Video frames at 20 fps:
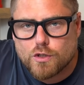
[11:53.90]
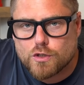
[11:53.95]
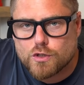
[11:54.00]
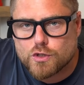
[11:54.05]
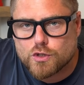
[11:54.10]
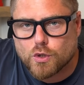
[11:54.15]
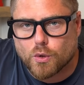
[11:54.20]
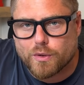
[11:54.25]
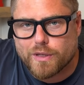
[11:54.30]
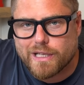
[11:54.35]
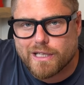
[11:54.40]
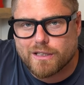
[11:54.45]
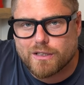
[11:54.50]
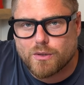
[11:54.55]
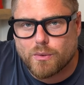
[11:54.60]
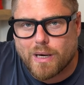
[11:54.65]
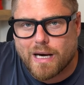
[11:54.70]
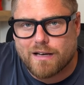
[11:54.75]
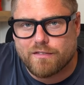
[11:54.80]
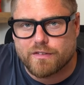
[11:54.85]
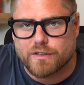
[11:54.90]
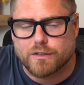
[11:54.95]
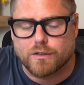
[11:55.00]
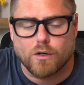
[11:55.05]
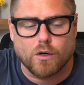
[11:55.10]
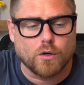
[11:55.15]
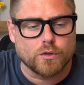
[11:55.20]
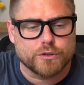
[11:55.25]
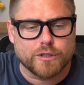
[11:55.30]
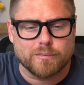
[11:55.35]
So there you have it.
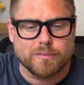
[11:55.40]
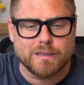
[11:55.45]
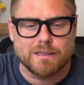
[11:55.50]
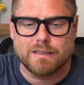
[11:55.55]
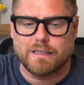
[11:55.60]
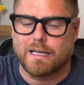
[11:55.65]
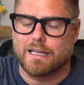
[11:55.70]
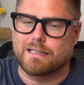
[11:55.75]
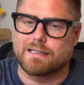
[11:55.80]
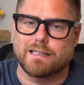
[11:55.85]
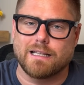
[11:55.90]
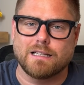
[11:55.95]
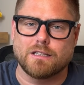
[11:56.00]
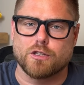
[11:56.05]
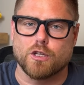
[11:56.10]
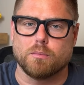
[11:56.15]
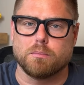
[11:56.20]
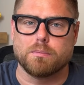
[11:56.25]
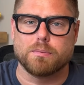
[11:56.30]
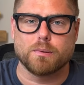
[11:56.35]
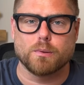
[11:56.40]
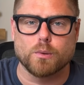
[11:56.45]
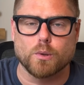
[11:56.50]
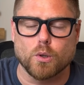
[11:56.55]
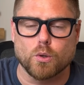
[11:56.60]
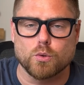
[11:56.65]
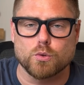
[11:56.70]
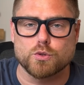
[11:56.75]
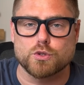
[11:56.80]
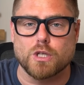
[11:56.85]
Ultimately, I think the
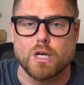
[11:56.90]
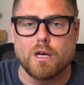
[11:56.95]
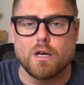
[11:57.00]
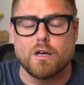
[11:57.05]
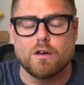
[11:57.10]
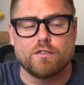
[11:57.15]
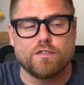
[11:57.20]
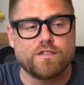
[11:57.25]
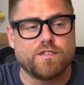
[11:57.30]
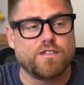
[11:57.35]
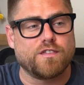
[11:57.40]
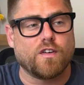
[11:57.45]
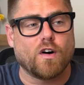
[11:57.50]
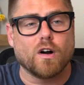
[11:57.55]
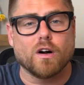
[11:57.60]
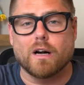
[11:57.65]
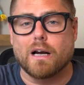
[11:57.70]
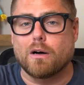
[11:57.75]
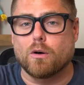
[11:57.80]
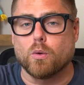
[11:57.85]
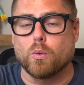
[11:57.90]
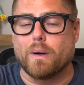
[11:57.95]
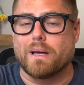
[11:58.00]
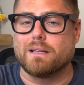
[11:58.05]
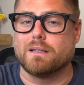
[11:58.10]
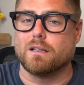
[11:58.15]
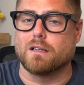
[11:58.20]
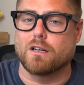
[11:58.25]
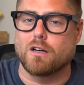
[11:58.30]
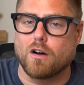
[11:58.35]
pros far outweigh
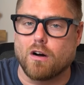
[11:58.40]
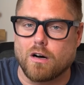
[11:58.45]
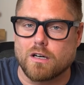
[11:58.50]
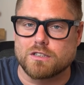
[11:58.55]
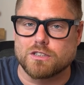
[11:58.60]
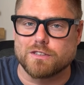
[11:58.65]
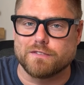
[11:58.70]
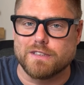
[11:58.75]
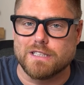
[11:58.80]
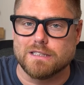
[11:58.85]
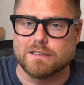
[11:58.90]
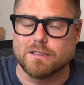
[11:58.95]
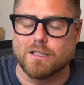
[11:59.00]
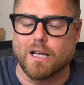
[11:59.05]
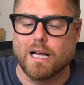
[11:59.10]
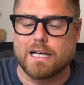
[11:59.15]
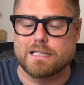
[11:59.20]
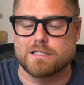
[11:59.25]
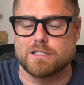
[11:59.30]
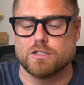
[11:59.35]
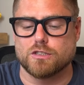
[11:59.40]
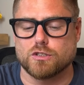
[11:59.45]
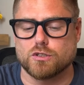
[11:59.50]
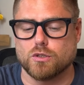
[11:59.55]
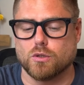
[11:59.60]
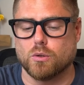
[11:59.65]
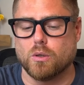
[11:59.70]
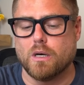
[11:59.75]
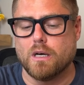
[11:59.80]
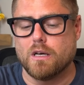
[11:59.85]
the cons of these glasses.
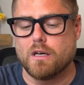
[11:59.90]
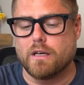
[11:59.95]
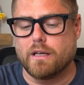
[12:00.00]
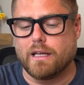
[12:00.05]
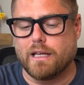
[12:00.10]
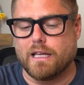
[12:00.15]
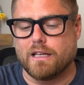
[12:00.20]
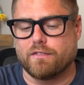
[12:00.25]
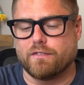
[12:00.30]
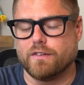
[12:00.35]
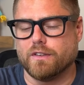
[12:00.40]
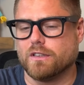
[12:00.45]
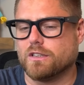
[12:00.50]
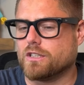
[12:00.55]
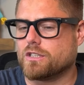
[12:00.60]
So if you're